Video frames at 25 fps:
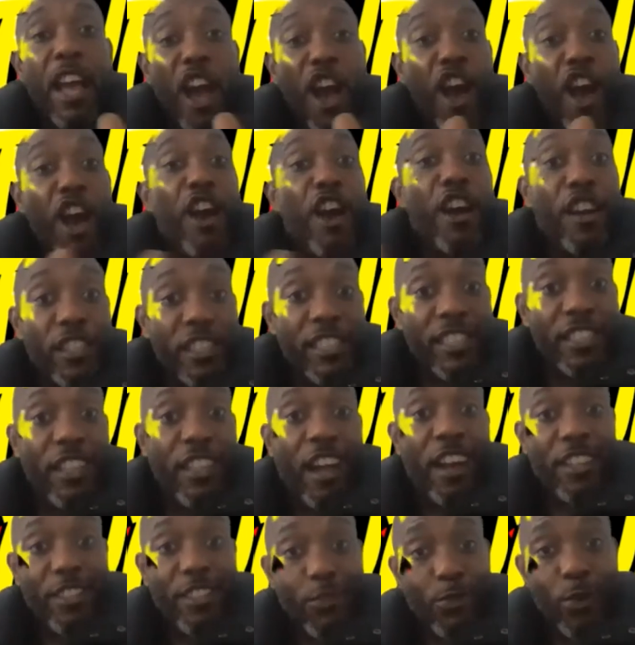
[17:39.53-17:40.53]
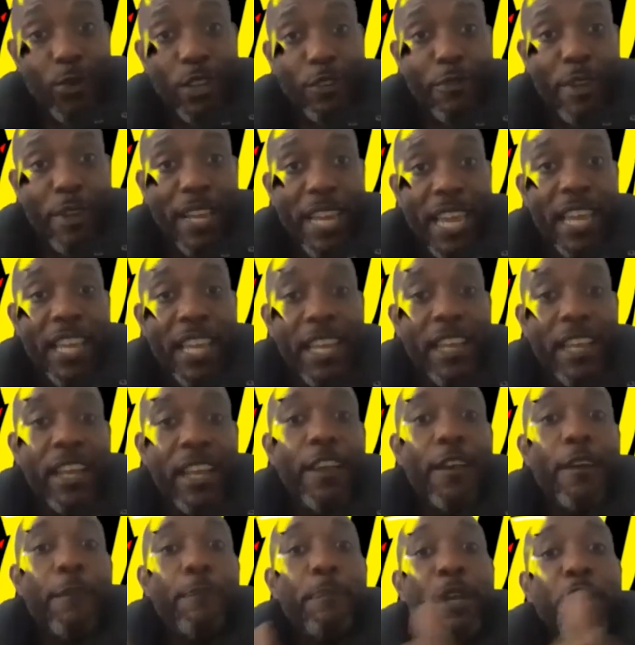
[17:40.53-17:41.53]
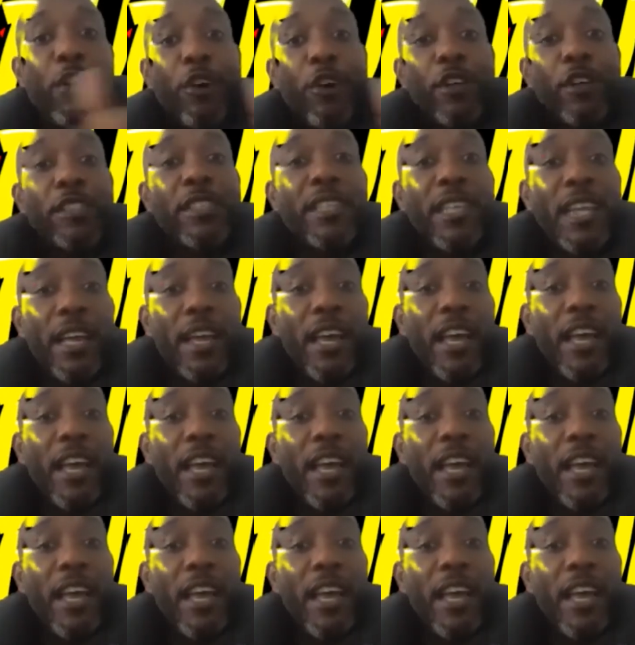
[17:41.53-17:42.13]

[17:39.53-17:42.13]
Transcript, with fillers: hurts dancehall and reggae because